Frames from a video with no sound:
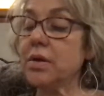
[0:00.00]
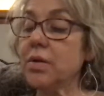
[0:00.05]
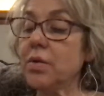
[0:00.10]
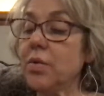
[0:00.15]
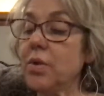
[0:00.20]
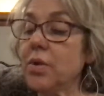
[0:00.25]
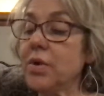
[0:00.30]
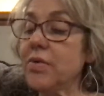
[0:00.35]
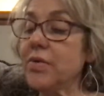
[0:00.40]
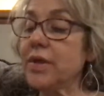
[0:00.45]

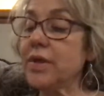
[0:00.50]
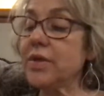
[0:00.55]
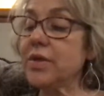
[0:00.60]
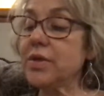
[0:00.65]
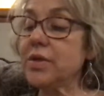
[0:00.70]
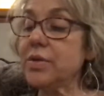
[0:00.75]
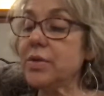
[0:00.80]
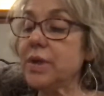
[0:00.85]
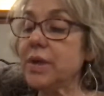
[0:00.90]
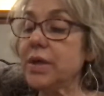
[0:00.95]
What are they
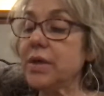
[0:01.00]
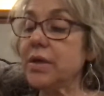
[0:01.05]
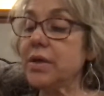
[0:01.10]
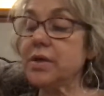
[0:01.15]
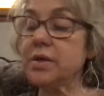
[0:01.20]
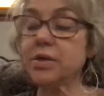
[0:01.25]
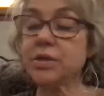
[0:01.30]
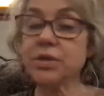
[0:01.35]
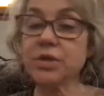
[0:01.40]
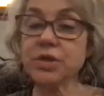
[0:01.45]
doing?
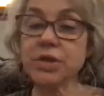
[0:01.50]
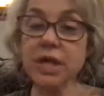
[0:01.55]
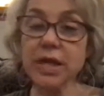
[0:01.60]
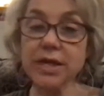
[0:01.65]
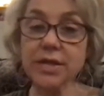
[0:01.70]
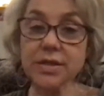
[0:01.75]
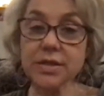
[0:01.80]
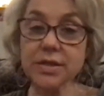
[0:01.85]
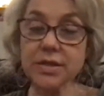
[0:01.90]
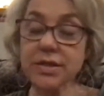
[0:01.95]
she
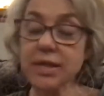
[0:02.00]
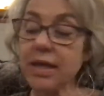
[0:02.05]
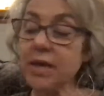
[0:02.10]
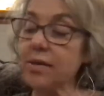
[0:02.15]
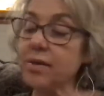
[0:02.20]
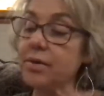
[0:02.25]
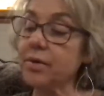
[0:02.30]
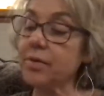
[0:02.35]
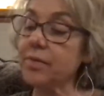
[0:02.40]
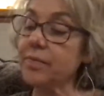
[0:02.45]
asked a
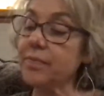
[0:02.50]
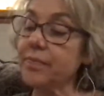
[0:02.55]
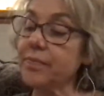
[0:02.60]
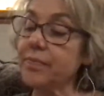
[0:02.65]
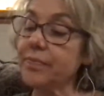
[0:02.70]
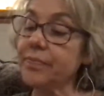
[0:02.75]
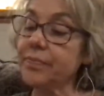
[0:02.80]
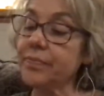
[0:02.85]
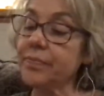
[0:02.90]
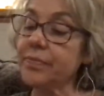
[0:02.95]
sailor.
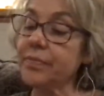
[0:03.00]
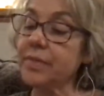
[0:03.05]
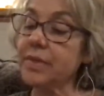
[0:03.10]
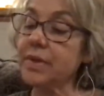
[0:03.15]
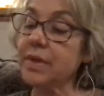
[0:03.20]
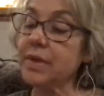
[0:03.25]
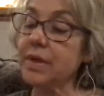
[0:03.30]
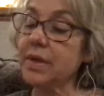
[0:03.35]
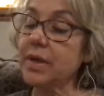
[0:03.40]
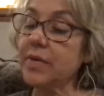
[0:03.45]

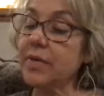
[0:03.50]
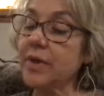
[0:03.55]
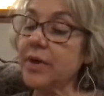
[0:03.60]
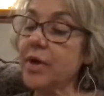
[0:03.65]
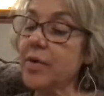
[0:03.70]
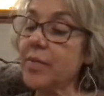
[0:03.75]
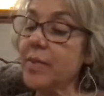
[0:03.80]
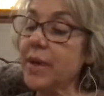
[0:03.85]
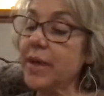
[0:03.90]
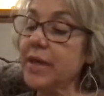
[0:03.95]
They
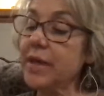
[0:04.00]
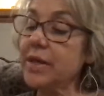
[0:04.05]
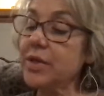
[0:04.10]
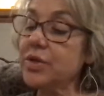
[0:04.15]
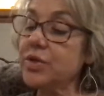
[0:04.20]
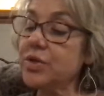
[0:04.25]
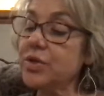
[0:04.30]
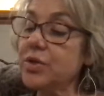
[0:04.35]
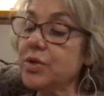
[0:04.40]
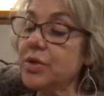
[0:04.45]
are making
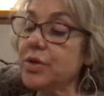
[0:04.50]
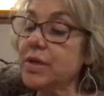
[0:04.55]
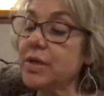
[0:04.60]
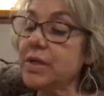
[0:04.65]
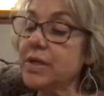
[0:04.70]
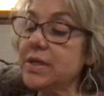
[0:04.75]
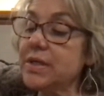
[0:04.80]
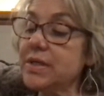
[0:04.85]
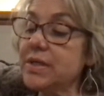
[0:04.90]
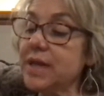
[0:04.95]
sure
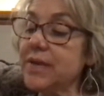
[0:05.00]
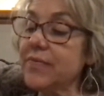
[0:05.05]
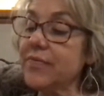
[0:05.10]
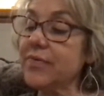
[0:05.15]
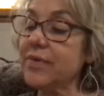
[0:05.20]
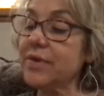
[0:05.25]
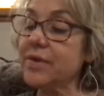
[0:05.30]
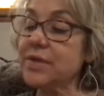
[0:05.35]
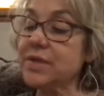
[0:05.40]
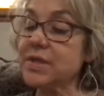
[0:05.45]
it is safe
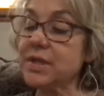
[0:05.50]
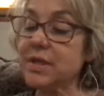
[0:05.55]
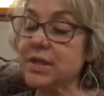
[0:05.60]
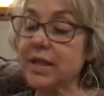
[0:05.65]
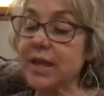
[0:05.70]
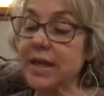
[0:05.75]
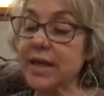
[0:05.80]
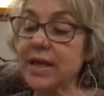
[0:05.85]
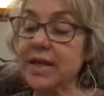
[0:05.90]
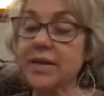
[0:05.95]
for us to
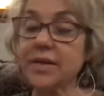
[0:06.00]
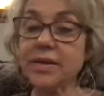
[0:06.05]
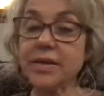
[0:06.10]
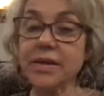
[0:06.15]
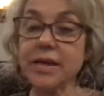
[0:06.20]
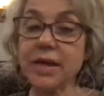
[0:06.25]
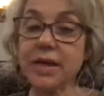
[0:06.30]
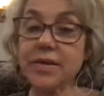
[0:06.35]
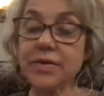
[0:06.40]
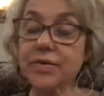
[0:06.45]
land,
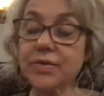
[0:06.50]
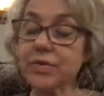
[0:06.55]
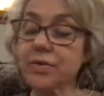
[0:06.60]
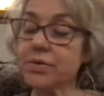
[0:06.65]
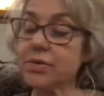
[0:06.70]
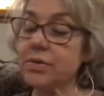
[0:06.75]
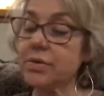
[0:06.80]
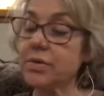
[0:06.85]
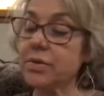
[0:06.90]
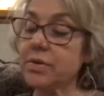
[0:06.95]
he
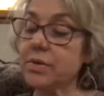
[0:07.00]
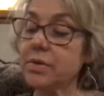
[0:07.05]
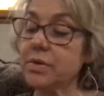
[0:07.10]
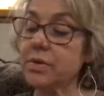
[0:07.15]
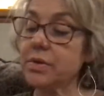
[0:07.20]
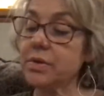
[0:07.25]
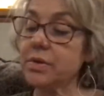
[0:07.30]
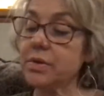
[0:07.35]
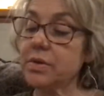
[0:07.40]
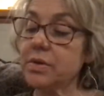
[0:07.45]
answered.
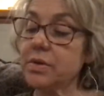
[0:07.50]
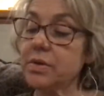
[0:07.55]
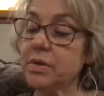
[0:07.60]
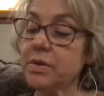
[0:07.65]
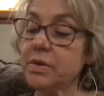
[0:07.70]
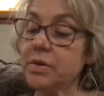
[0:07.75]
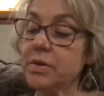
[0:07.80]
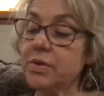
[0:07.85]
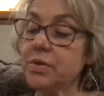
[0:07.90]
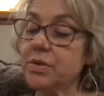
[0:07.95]

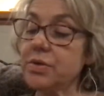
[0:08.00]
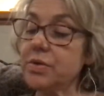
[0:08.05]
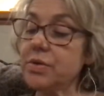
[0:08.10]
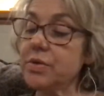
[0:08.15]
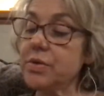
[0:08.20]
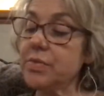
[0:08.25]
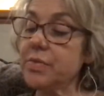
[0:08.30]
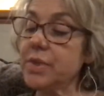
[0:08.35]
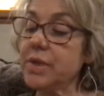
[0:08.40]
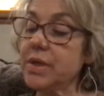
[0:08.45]
Soon
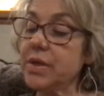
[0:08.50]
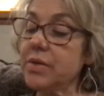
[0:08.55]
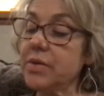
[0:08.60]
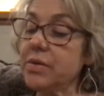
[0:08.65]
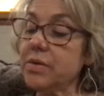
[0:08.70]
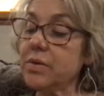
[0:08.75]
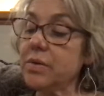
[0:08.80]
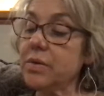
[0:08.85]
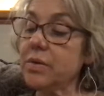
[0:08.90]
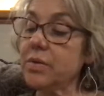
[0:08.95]
the
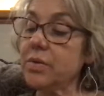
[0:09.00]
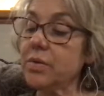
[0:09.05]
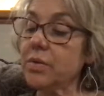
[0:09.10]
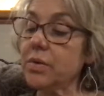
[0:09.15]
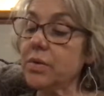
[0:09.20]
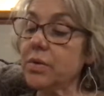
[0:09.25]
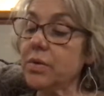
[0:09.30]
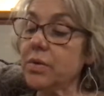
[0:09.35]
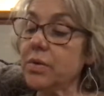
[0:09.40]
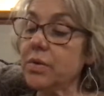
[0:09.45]
men
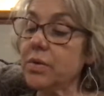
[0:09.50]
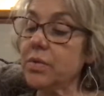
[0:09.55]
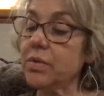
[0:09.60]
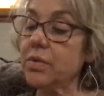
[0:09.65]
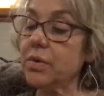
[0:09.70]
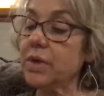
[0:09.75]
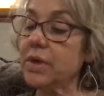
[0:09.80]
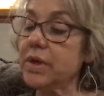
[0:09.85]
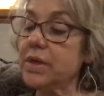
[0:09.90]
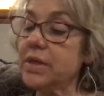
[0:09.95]
were,
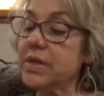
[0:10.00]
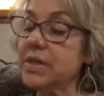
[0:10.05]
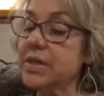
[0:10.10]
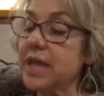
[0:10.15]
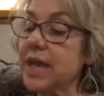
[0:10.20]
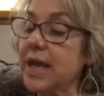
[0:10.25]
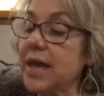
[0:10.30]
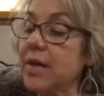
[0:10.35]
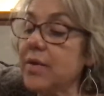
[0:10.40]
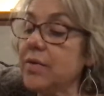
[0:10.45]
were in the
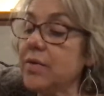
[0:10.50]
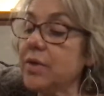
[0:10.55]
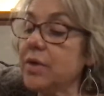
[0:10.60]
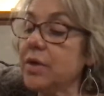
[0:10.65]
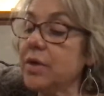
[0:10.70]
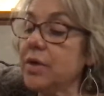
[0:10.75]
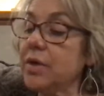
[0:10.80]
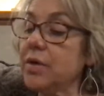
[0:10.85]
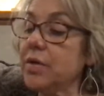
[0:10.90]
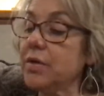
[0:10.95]
town,
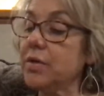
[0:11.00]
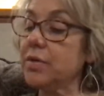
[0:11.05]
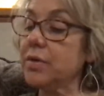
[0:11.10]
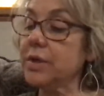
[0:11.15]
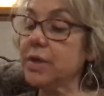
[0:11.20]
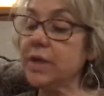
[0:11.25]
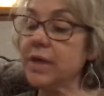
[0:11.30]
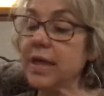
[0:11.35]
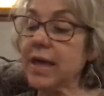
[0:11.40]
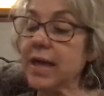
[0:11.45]

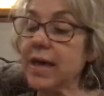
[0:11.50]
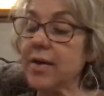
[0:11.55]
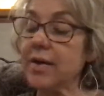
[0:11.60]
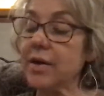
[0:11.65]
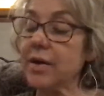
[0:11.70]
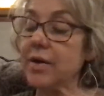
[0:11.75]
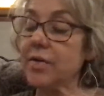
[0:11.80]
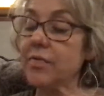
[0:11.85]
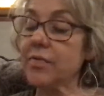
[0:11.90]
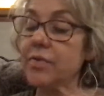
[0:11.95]
looking
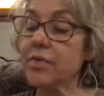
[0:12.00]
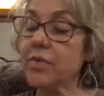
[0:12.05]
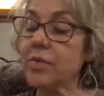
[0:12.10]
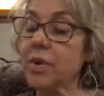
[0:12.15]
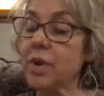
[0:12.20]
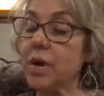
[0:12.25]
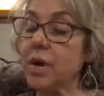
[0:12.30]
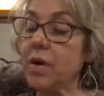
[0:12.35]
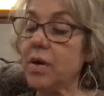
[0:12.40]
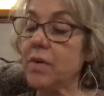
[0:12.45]
out over the
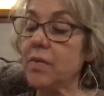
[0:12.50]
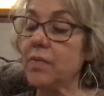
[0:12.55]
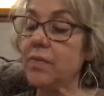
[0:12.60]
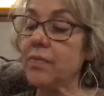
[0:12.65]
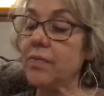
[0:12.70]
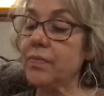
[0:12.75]
wall.